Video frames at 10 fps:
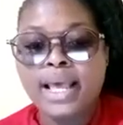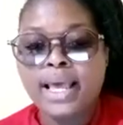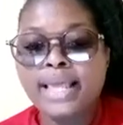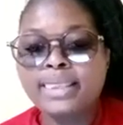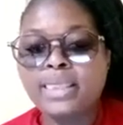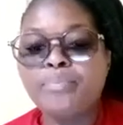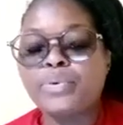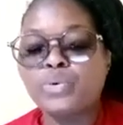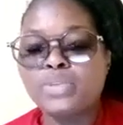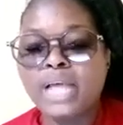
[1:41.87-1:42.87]
at the
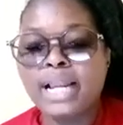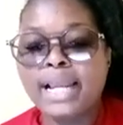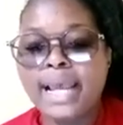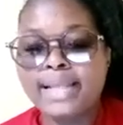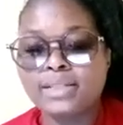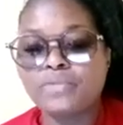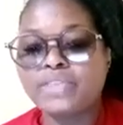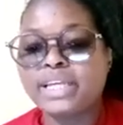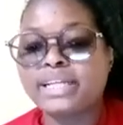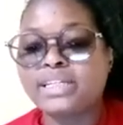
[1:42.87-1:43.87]
brutal hands of
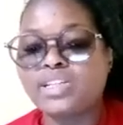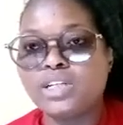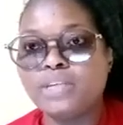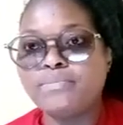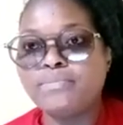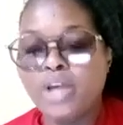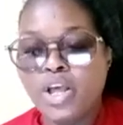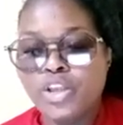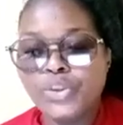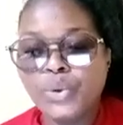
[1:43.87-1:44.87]
the regime
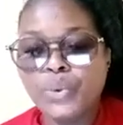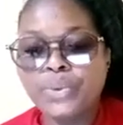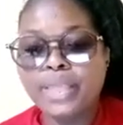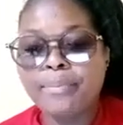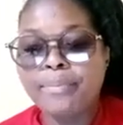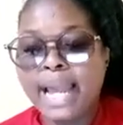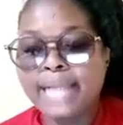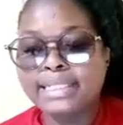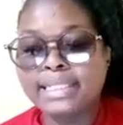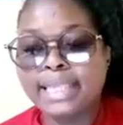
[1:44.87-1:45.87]
through the
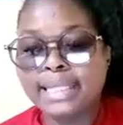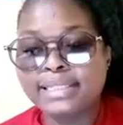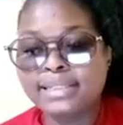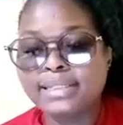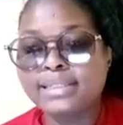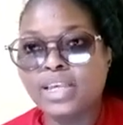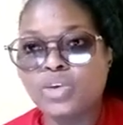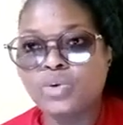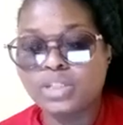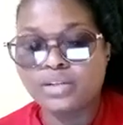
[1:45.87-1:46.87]
bloodthirsty
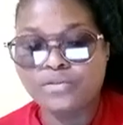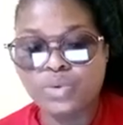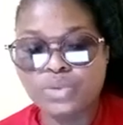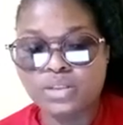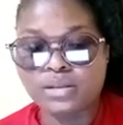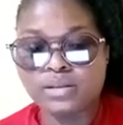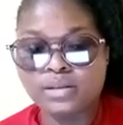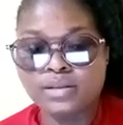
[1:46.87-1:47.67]
security forces.